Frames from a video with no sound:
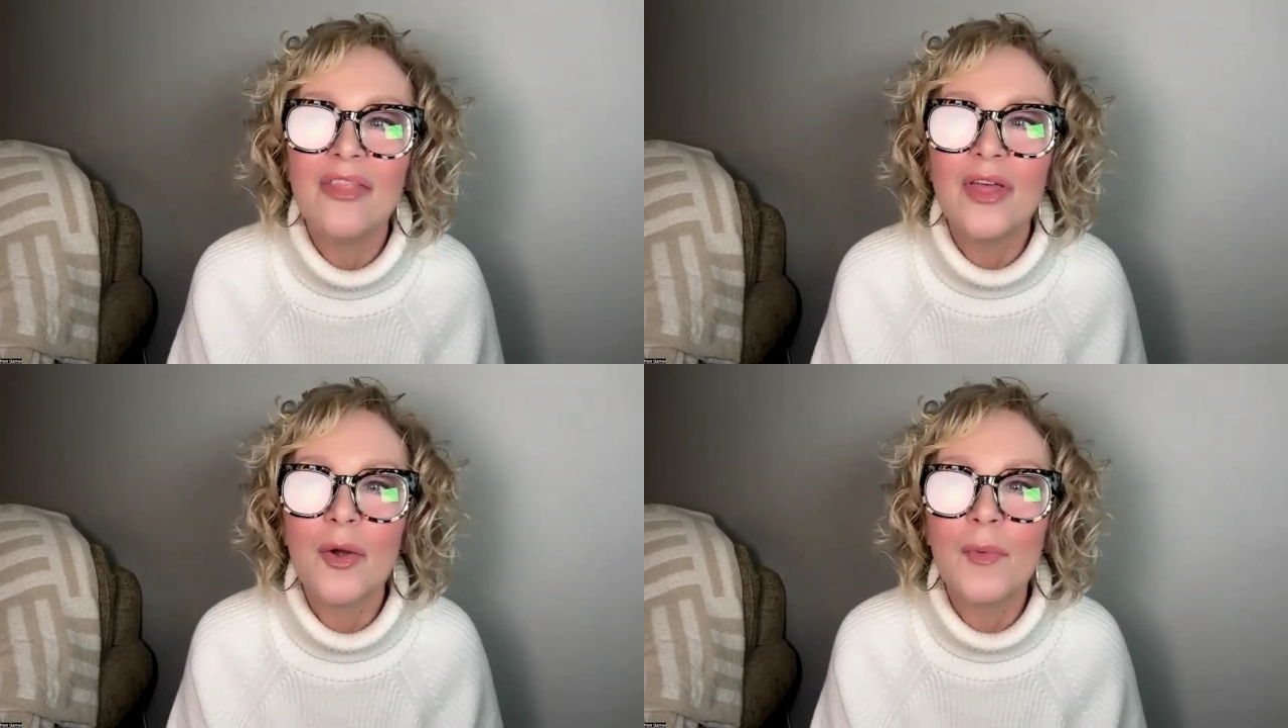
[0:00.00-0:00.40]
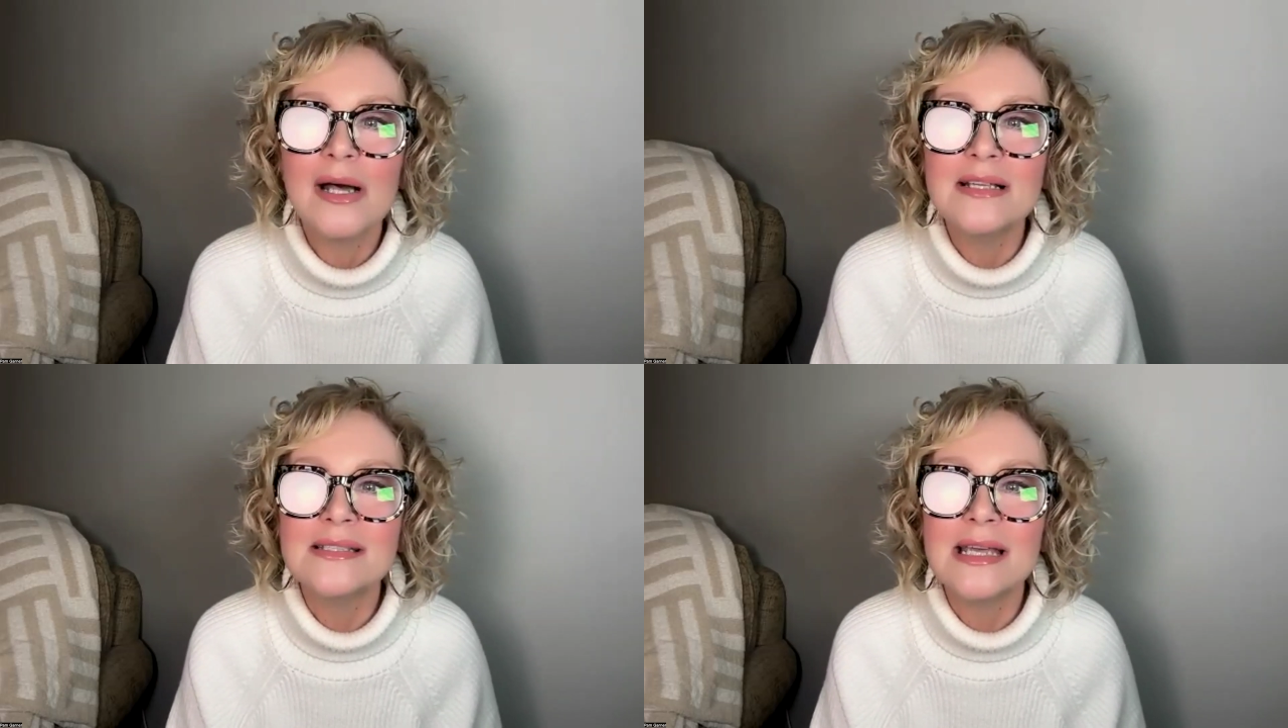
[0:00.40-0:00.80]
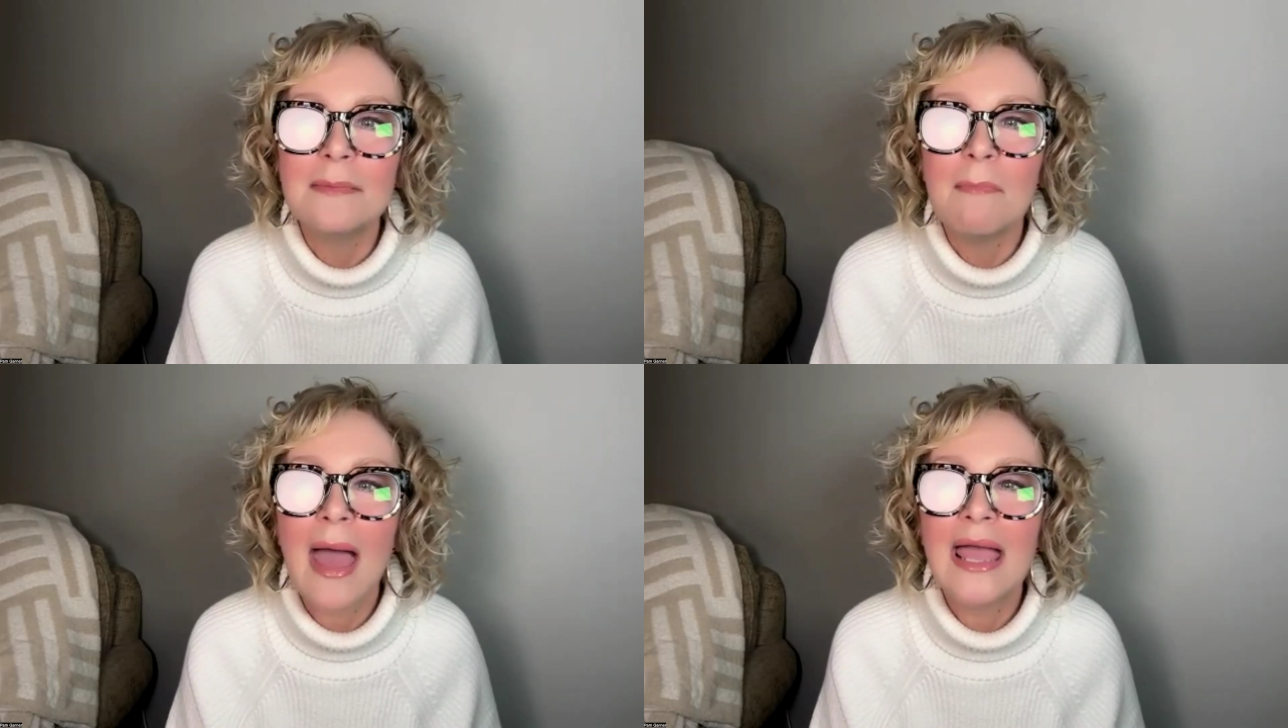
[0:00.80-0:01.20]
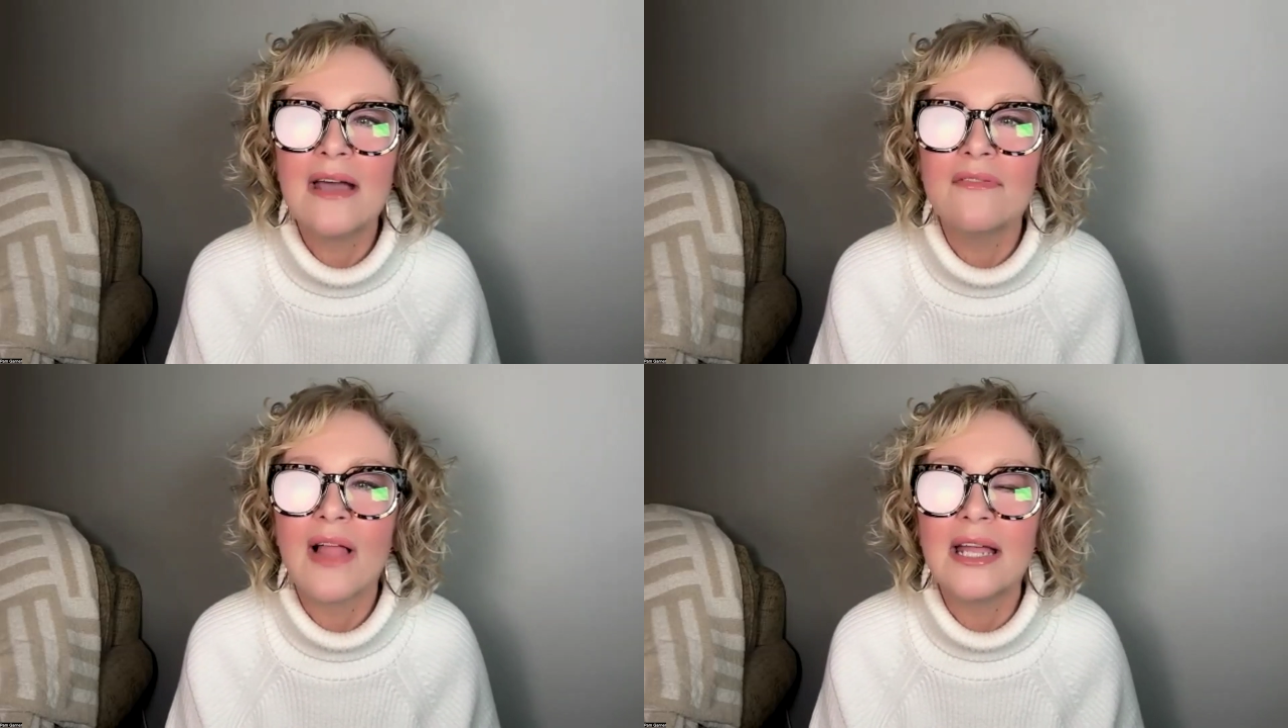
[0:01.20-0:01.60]
there was in
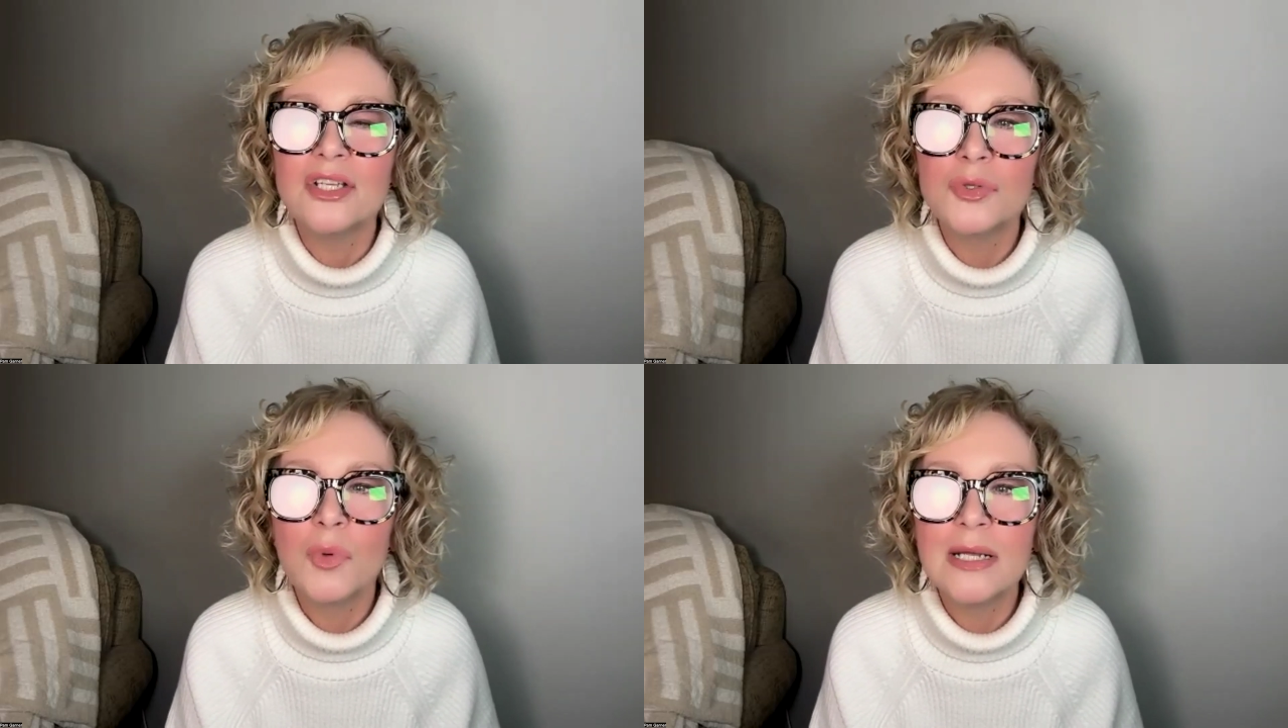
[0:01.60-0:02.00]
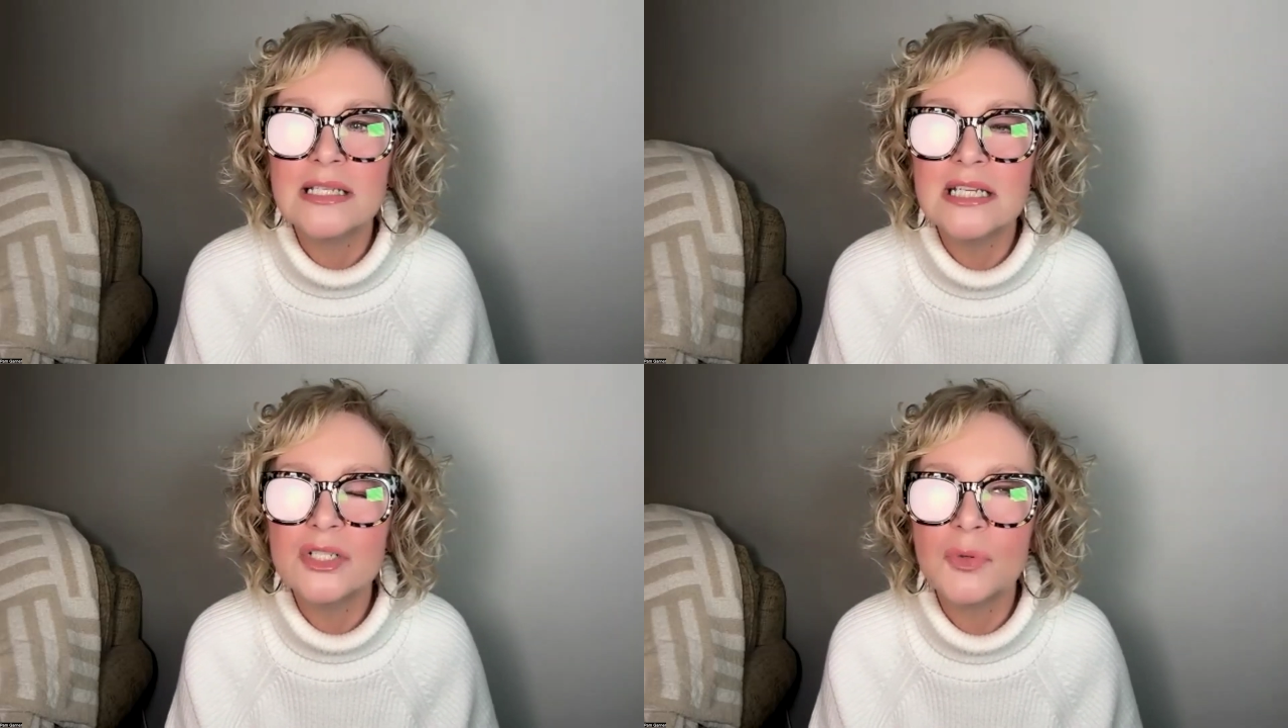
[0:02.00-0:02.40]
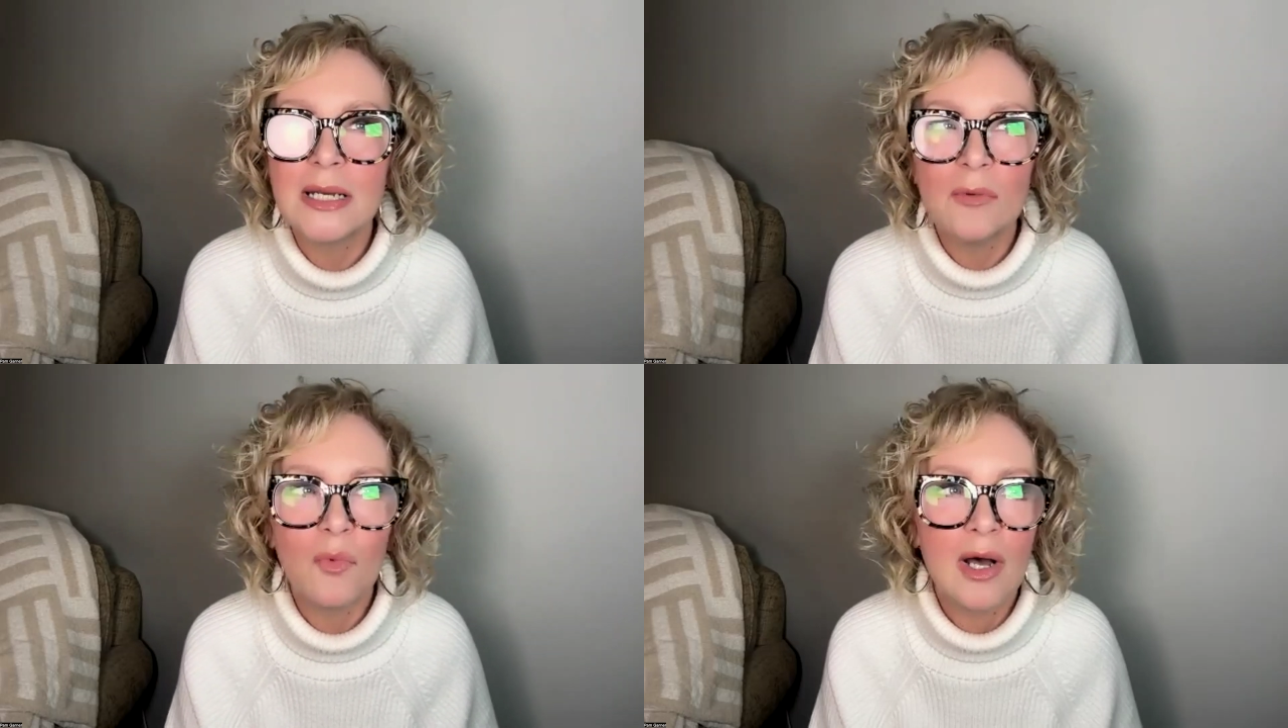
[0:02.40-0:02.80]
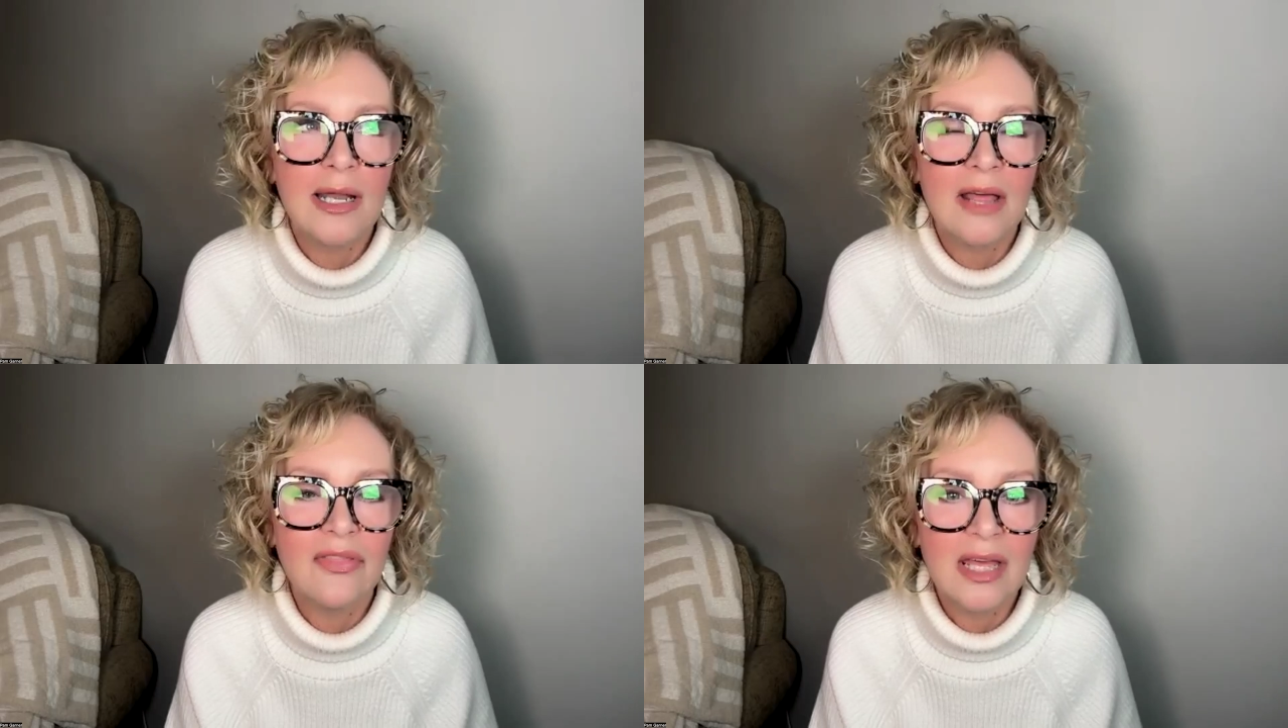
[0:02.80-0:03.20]
May of like
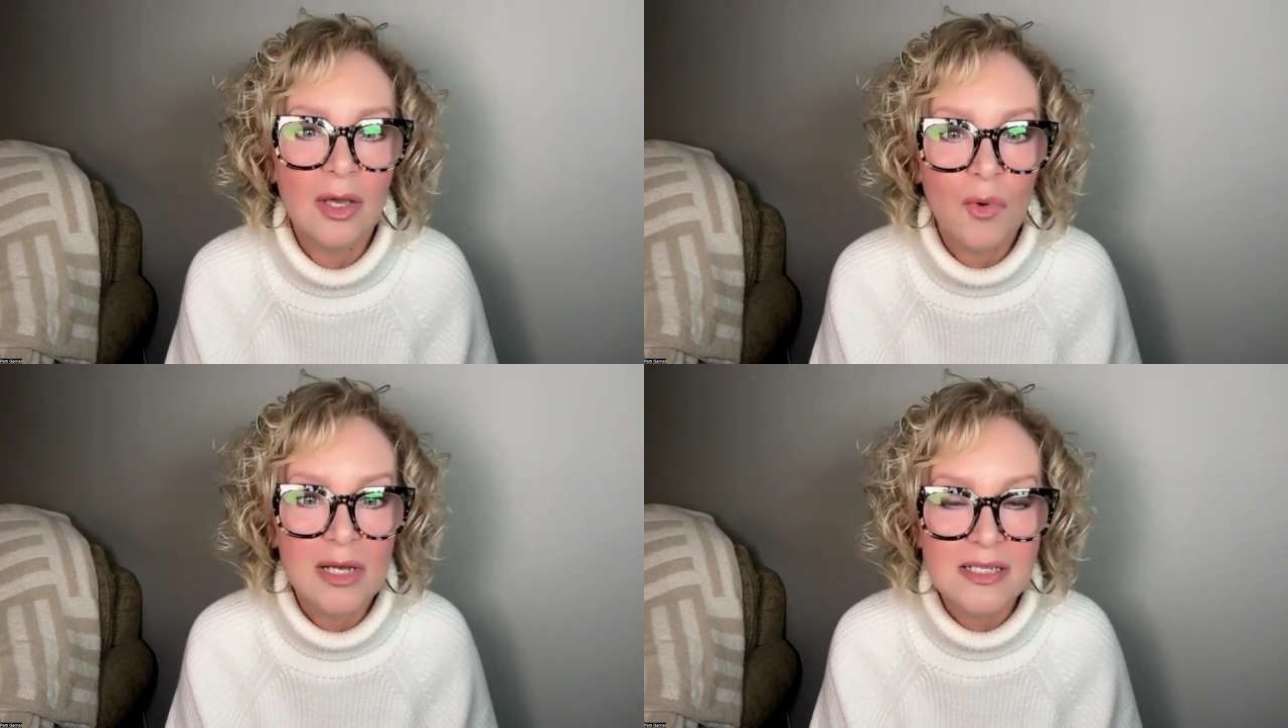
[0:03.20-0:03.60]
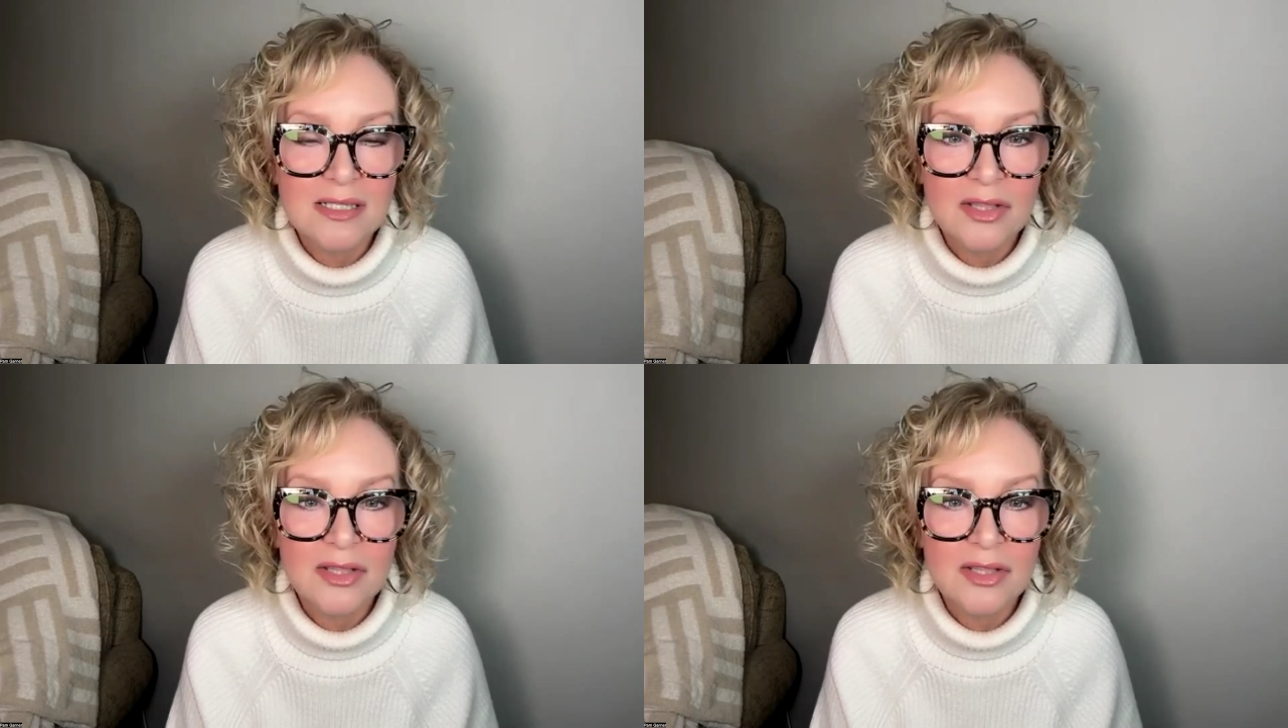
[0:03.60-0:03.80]
2021, I think it was.